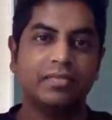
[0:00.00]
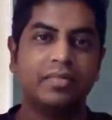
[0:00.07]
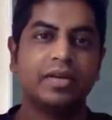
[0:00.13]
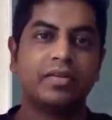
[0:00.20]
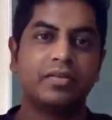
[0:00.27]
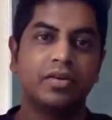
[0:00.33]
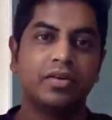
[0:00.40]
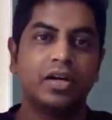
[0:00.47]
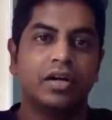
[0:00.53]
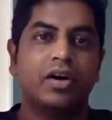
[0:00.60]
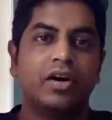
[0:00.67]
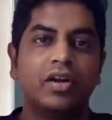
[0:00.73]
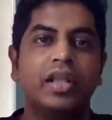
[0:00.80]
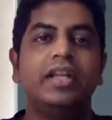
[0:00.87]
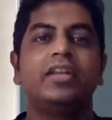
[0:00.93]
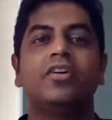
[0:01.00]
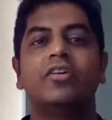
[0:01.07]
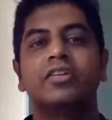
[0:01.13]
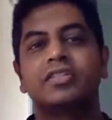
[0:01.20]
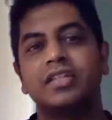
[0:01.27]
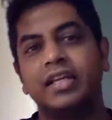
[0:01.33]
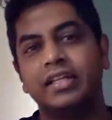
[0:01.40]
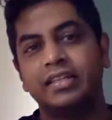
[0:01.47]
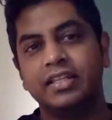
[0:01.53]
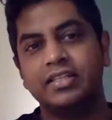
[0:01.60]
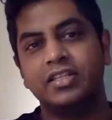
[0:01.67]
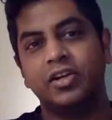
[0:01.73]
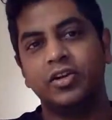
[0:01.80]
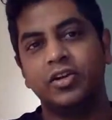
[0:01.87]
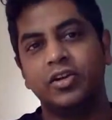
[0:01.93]
online course like this, you're
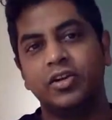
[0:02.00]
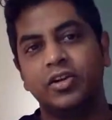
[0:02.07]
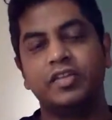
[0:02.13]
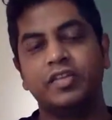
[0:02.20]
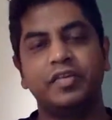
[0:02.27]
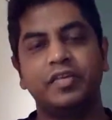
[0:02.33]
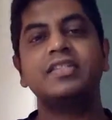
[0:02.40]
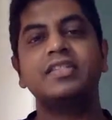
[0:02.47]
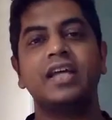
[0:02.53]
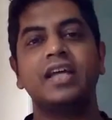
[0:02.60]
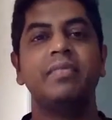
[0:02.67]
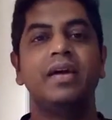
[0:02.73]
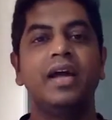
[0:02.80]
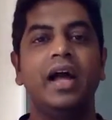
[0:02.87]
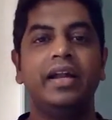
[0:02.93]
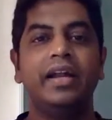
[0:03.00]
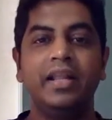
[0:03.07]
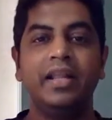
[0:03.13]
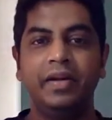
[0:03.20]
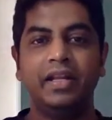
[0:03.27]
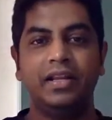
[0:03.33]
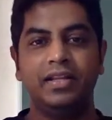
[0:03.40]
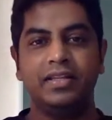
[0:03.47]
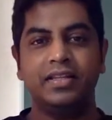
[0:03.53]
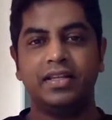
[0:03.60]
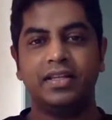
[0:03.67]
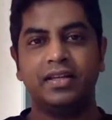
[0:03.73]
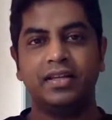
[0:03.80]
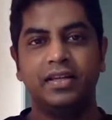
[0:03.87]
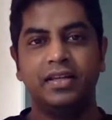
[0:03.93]
doing it for the first time, and NPTEL is a
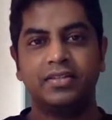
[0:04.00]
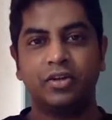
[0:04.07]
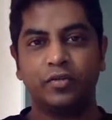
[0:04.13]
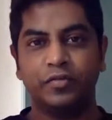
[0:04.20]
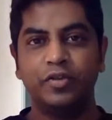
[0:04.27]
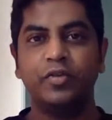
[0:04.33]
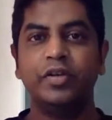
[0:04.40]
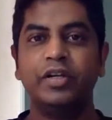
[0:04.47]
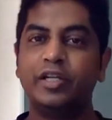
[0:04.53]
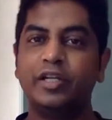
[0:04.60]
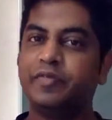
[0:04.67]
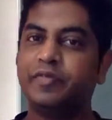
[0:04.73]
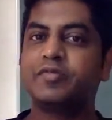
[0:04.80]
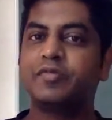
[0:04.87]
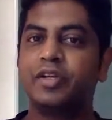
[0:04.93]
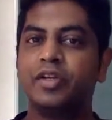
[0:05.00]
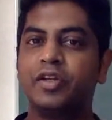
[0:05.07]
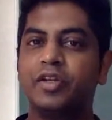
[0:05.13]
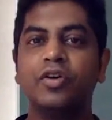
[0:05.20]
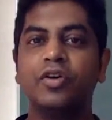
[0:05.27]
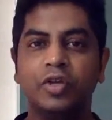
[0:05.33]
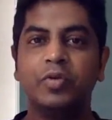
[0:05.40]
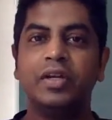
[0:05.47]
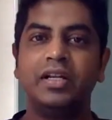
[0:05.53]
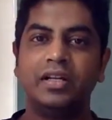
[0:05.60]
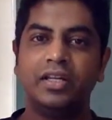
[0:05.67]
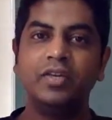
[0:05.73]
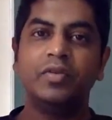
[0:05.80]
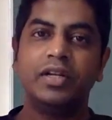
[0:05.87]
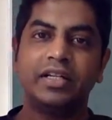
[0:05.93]
sort of new interface for you. You
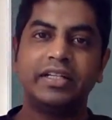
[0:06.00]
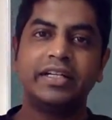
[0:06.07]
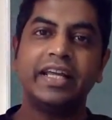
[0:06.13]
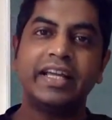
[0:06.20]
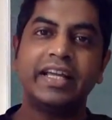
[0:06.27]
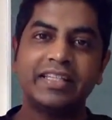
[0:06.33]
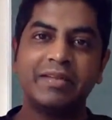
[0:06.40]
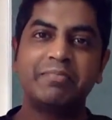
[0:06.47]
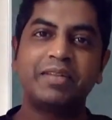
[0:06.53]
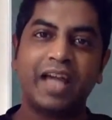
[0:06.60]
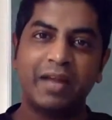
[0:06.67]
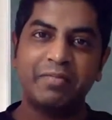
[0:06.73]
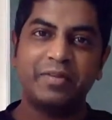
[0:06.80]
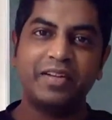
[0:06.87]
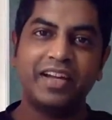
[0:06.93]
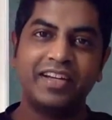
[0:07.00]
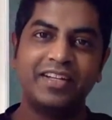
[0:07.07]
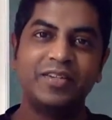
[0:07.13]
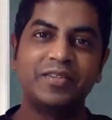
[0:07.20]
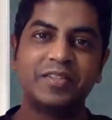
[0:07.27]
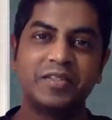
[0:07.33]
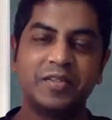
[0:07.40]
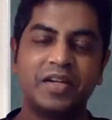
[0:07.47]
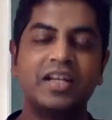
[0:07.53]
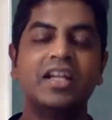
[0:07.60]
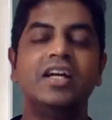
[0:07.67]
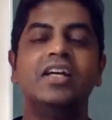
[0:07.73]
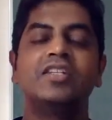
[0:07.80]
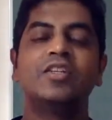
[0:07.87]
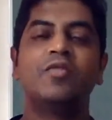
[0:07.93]
will take some time to get used to it.
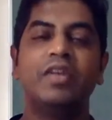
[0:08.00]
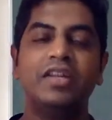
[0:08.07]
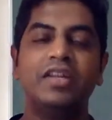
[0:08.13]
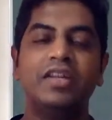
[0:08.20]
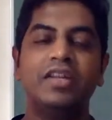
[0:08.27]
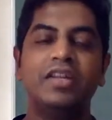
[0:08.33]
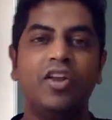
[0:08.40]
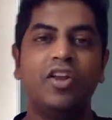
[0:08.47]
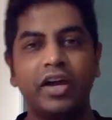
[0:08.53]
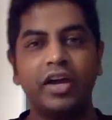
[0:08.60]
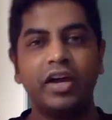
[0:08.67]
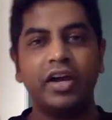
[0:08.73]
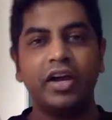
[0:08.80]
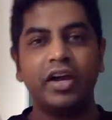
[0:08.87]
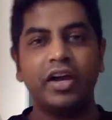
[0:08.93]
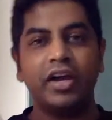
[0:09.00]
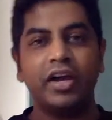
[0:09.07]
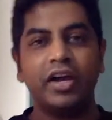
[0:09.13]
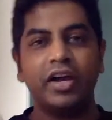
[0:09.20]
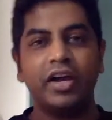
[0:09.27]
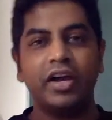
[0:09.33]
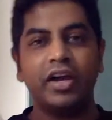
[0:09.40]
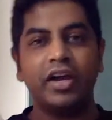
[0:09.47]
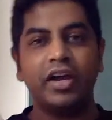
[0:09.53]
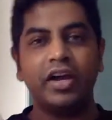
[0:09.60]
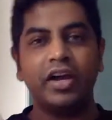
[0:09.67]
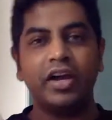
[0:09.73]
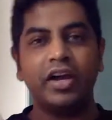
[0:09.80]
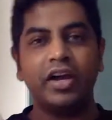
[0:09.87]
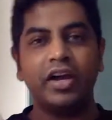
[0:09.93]
So once you log in, it's on the top
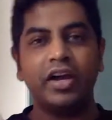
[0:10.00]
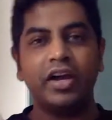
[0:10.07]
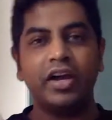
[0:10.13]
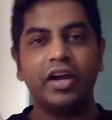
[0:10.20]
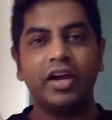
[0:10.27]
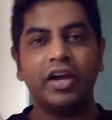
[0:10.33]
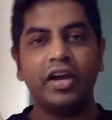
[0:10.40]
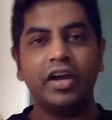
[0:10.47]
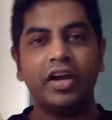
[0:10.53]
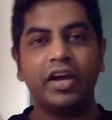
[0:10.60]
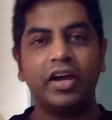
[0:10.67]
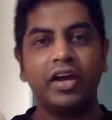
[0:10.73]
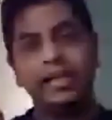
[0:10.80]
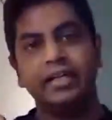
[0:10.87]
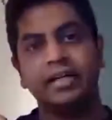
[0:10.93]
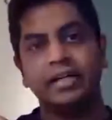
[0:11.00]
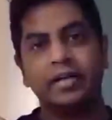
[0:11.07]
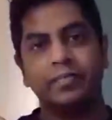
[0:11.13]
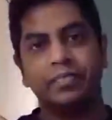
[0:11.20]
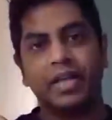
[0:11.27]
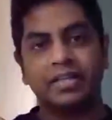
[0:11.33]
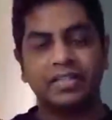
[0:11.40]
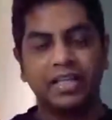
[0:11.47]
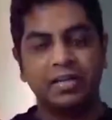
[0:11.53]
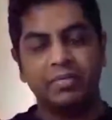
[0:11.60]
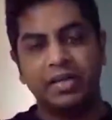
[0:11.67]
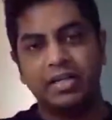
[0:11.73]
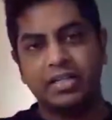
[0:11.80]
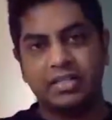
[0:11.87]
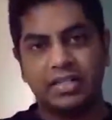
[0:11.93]
left corner, and
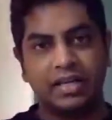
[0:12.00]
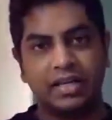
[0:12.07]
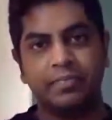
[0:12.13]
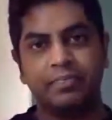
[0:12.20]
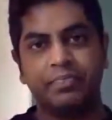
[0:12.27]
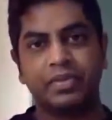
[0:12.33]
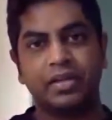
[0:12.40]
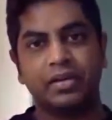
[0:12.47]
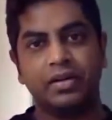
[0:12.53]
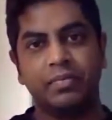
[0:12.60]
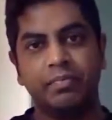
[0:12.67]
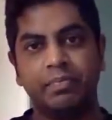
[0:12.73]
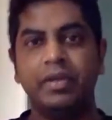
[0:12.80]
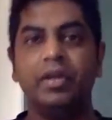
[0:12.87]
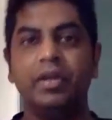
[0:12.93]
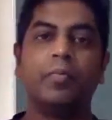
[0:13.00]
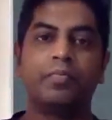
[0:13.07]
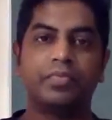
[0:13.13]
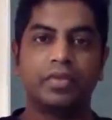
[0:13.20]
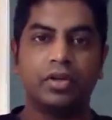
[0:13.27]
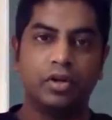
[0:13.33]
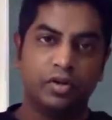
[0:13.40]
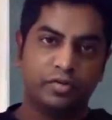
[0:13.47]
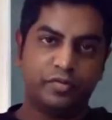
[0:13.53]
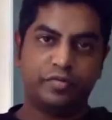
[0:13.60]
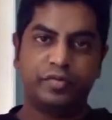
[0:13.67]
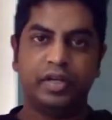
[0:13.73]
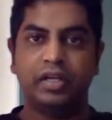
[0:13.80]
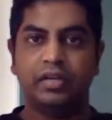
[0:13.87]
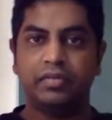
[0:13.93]
assignments are below.
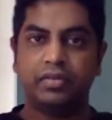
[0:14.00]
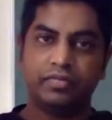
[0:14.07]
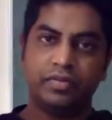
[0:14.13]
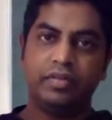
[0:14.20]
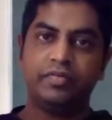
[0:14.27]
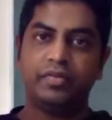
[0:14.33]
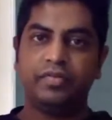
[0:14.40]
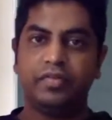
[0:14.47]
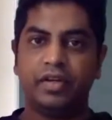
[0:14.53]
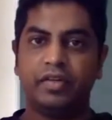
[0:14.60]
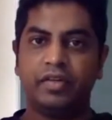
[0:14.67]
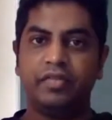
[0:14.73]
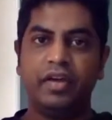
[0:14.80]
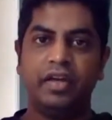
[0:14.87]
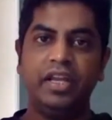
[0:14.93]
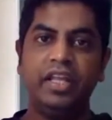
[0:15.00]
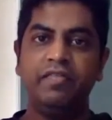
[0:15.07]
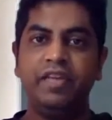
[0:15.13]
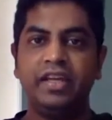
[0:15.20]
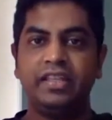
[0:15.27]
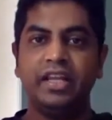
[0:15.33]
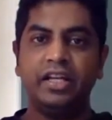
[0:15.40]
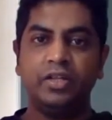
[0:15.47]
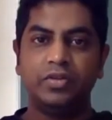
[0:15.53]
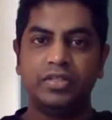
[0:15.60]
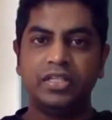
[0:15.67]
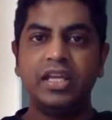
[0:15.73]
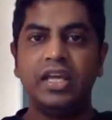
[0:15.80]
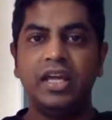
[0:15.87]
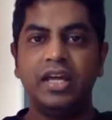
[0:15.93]
For any week that you
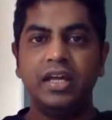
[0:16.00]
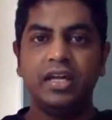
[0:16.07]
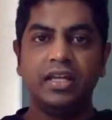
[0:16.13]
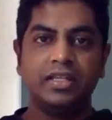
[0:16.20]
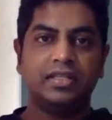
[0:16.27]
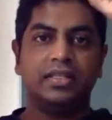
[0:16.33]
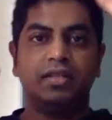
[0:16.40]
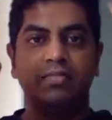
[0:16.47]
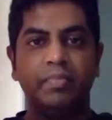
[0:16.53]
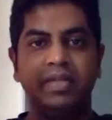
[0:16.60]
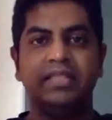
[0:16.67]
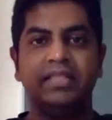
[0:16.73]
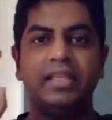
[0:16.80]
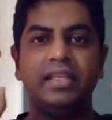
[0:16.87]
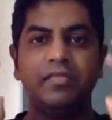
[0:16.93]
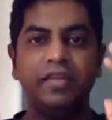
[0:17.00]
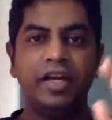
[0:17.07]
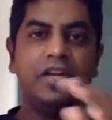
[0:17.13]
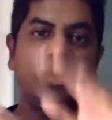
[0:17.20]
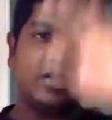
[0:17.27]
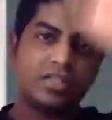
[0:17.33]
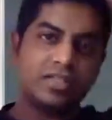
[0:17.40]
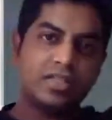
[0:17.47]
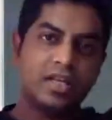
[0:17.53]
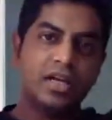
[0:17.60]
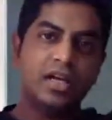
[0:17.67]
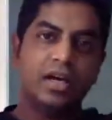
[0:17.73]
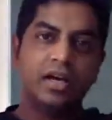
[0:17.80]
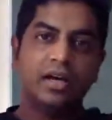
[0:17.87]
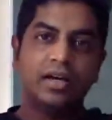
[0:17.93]
see, basically the videos
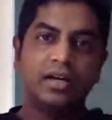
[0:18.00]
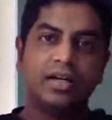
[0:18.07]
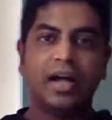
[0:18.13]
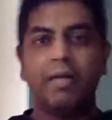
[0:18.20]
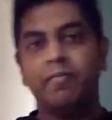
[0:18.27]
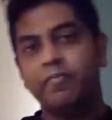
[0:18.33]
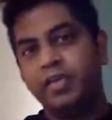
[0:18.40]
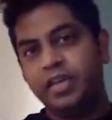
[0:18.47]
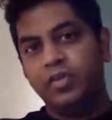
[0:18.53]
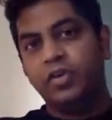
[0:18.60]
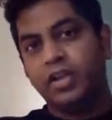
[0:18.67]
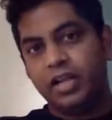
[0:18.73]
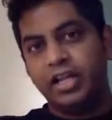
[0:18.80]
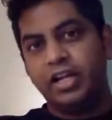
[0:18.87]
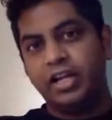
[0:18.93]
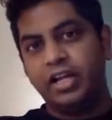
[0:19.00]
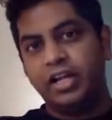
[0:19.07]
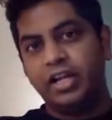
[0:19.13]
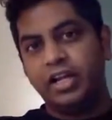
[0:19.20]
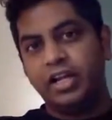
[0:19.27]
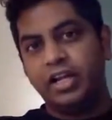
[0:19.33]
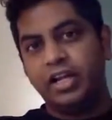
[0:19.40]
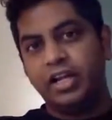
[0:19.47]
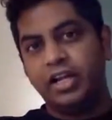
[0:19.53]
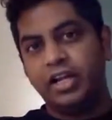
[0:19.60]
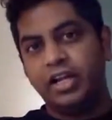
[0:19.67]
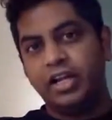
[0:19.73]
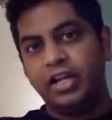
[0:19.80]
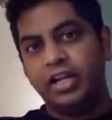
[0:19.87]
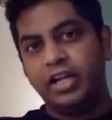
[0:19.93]
come when you click on your
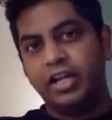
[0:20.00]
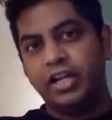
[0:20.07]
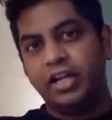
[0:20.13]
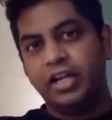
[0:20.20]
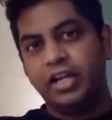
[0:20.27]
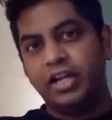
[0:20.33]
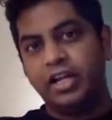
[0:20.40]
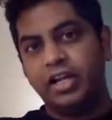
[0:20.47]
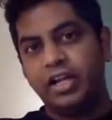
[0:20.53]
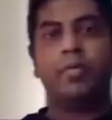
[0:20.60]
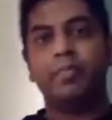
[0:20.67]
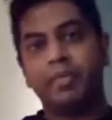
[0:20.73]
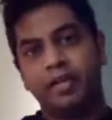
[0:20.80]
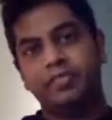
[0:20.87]
top left